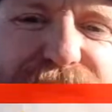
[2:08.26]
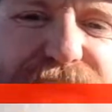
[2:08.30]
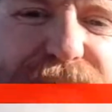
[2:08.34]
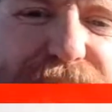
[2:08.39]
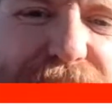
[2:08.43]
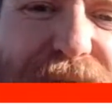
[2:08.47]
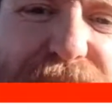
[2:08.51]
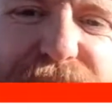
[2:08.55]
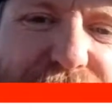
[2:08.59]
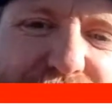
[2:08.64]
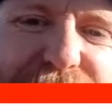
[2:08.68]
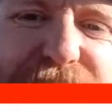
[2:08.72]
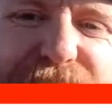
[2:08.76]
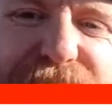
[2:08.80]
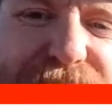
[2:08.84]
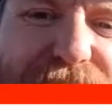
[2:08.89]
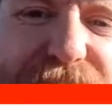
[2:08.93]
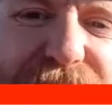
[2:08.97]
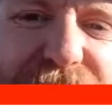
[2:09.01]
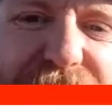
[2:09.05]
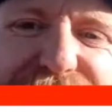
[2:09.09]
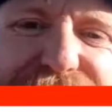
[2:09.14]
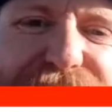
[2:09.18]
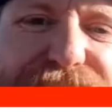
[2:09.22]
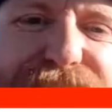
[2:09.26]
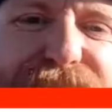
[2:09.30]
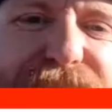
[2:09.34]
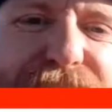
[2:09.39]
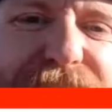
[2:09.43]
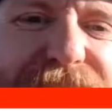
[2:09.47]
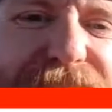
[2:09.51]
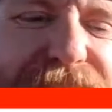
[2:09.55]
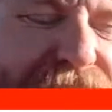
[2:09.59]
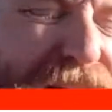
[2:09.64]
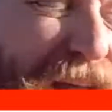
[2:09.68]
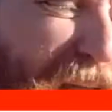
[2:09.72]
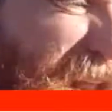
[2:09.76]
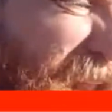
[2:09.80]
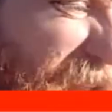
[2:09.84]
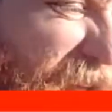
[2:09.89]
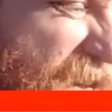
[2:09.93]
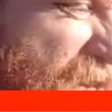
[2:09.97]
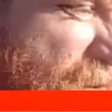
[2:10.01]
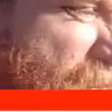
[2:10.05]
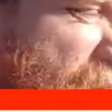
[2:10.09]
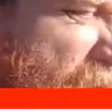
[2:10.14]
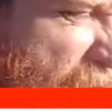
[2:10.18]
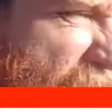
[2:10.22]
Good morning, Bri. And finally,
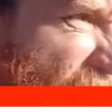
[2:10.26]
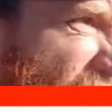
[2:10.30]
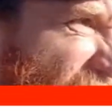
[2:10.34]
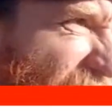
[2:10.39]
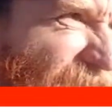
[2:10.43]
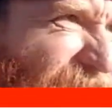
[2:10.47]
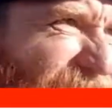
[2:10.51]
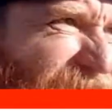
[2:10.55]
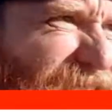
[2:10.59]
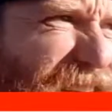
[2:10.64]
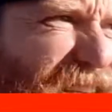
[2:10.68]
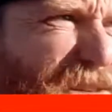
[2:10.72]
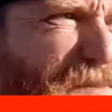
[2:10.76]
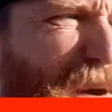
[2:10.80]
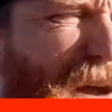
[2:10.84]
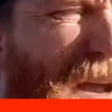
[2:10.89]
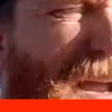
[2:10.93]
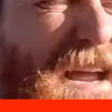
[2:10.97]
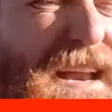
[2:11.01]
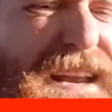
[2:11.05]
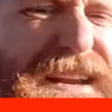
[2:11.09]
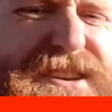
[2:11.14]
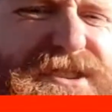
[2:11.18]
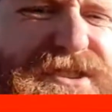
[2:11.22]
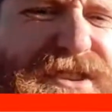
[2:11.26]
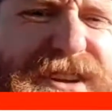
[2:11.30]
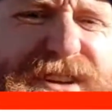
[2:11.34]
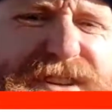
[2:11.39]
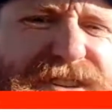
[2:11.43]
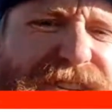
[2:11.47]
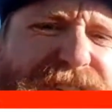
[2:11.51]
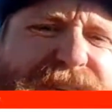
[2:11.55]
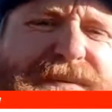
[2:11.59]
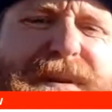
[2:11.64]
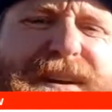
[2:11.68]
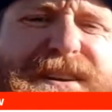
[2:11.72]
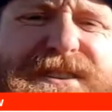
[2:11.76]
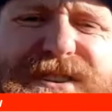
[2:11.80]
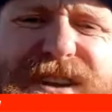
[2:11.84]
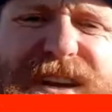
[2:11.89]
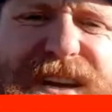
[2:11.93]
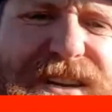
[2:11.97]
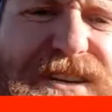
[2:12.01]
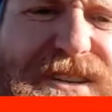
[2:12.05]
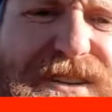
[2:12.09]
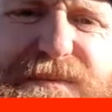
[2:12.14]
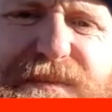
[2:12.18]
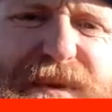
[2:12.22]
last but not least, by any stretch of the
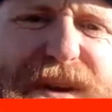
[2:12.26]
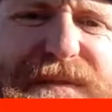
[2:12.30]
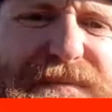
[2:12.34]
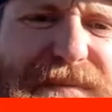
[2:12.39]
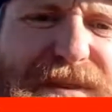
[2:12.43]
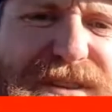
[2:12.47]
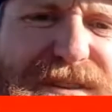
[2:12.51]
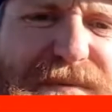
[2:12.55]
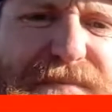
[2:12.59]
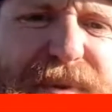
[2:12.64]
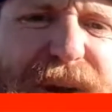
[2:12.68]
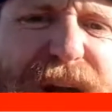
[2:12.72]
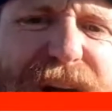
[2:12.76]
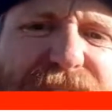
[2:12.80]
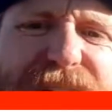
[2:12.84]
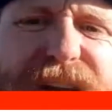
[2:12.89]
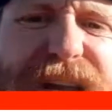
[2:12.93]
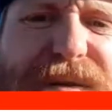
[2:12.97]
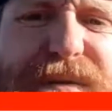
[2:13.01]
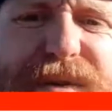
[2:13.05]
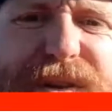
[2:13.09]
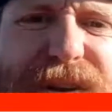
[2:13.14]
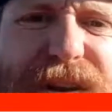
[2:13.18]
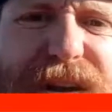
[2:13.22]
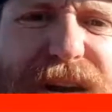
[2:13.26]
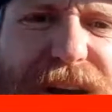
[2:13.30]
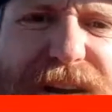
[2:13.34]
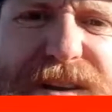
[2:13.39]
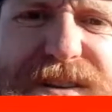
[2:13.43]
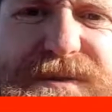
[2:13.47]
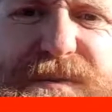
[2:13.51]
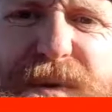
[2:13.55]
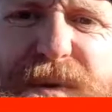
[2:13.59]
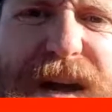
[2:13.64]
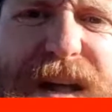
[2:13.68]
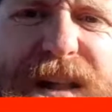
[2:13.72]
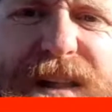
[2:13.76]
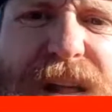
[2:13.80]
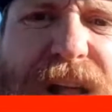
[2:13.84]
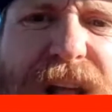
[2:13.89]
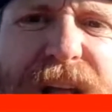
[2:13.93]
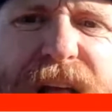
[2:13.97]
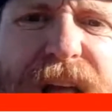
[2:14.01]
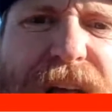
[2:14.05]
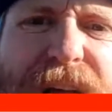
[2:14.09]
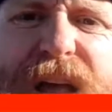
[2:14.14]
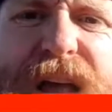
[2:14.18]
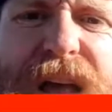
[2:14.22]
imagination, we have Mr. Barlow online as well.
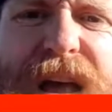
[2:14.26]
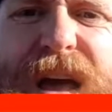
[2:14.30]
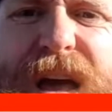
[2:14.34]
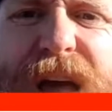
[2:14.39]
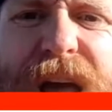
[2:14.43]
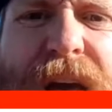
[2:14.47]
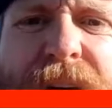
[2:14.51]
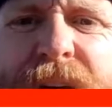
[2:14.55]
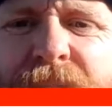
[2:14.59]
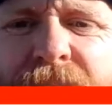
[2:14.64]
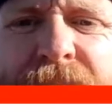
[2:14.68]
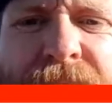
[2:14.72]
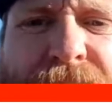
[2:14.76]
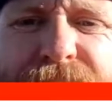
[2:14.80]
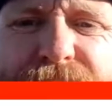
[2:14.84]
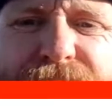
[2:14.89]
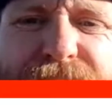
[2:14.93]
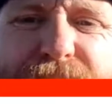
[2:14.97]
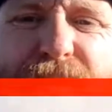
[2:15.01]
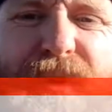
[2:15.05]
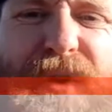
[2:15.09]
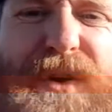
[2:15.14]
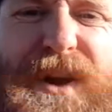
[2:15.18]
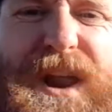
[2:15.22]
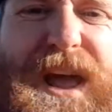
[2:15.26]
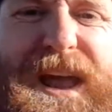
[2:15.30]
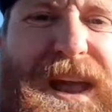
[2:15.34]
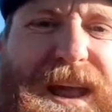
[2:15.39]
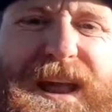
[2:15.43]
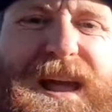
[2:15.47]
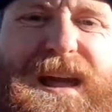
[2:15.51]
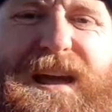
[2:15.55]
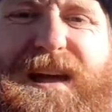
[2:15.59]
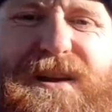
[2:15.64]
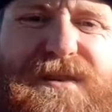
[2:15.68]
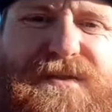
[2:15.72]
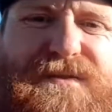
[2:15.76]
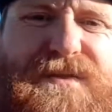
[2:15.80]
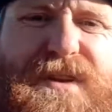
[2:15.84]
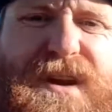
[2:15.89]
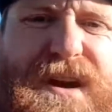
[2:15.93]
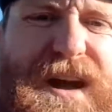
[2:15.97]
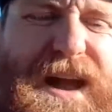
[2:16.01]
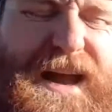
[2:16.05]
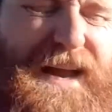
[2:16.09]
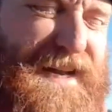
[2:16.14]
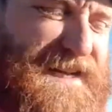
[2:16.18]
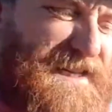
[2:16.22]
Good morning.
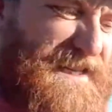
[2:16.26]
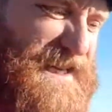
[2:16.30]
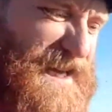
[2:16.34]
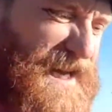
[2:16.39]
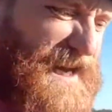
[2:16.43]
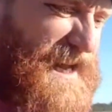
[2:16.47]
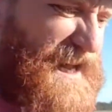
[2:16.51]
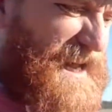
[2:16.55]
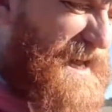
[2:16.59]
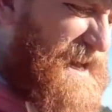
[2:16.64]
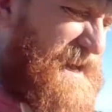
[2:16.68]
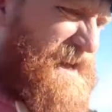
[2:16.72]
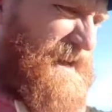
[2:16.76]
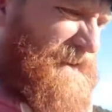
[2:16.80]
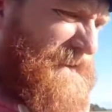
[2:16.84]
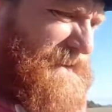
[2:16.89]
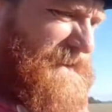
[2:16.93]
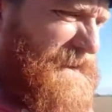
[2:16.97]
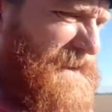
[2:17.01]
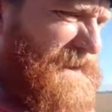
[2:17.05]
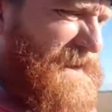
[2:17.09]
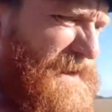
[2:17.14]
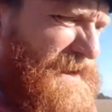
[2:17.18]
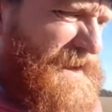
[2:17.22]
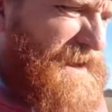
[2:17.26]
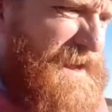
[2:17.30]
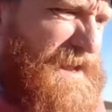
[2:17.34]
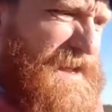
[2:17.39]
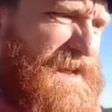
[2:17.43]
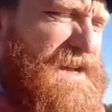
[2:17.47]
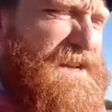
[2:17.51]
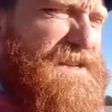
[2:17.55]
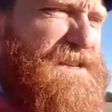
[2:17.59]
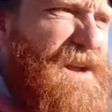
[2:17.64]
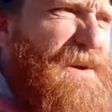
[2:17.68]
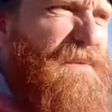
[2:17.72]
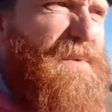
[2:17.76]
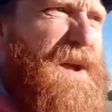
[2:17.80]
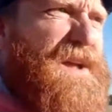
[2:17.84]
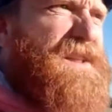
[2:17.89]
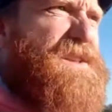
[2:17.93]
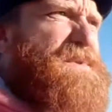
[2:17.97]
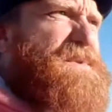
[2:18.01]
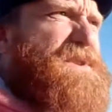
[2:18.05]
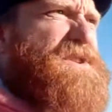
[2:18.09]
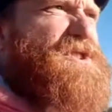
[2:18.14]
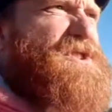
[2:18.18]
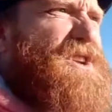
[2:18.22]
Right. So where
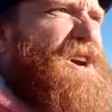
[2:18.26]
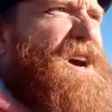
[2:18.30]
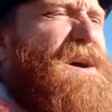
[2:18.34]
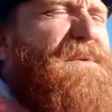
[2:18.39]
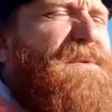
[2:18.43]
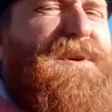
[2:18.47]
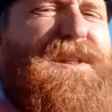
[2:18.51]
do we start?